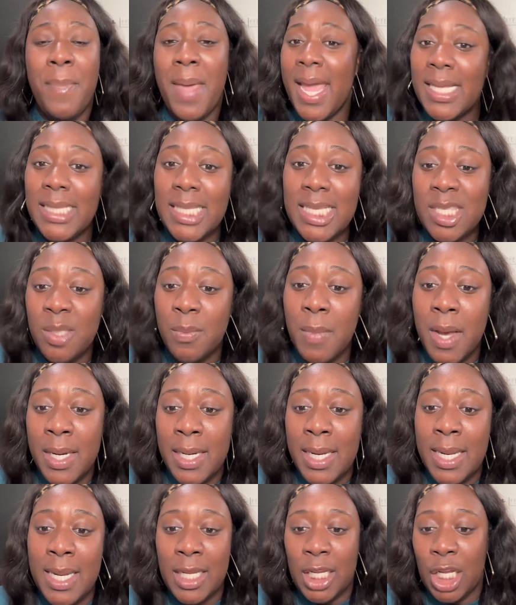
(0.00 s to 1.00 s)
pay this
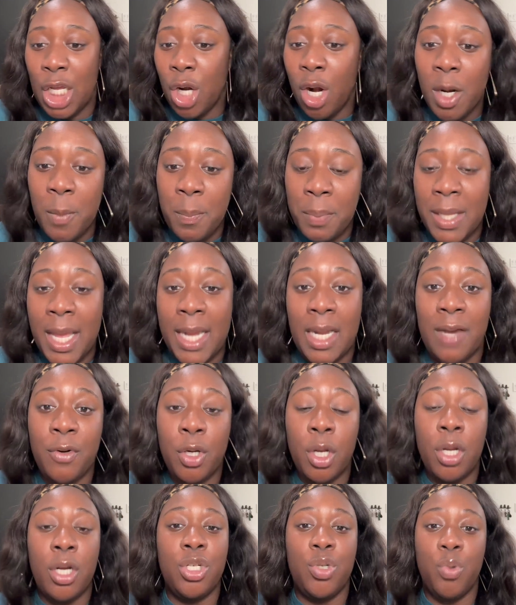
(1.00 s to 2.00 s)
money, get on a plane, if
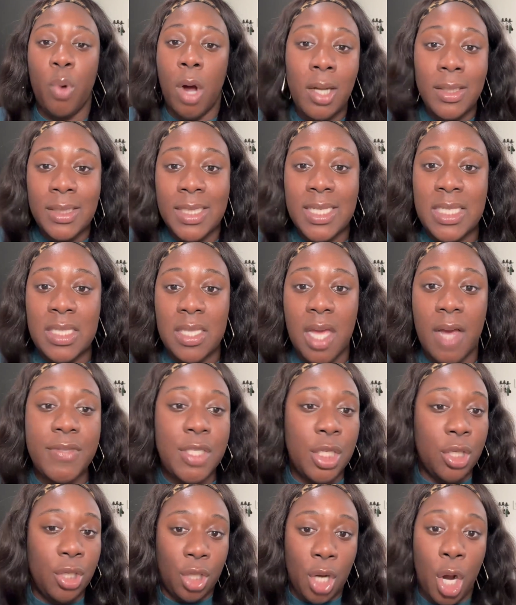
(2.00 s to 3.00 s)
you're going to do all this
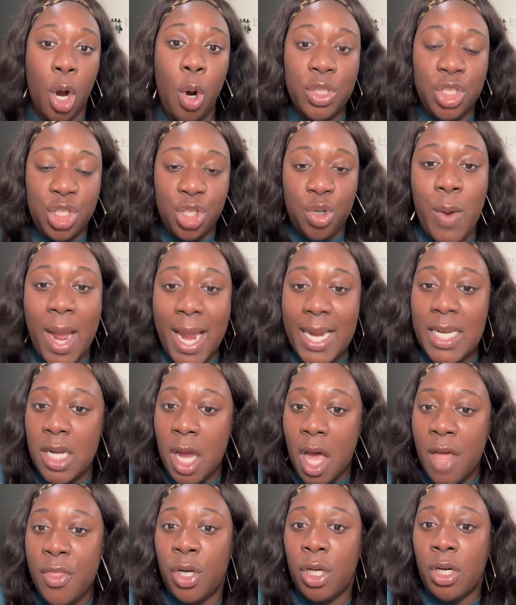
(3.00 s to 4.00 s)
stuff to go to
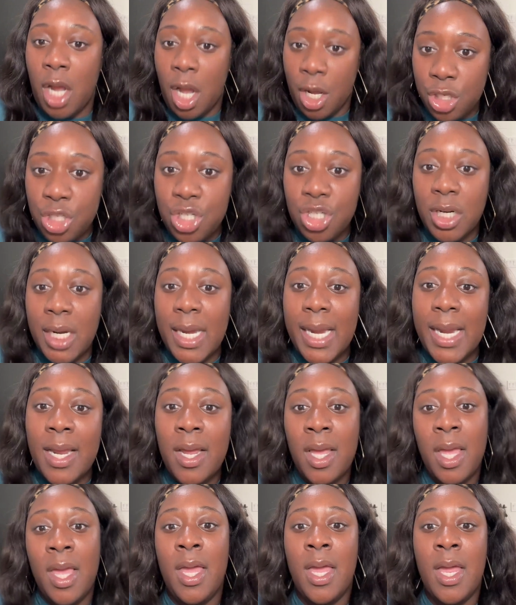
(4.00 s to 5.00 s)
another
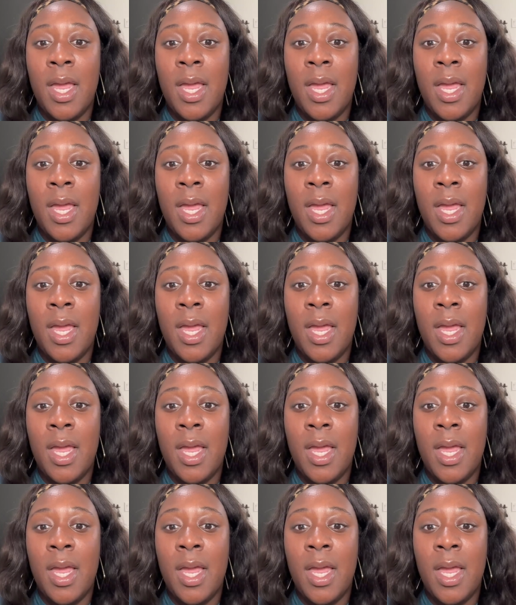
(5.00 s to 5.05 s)
country,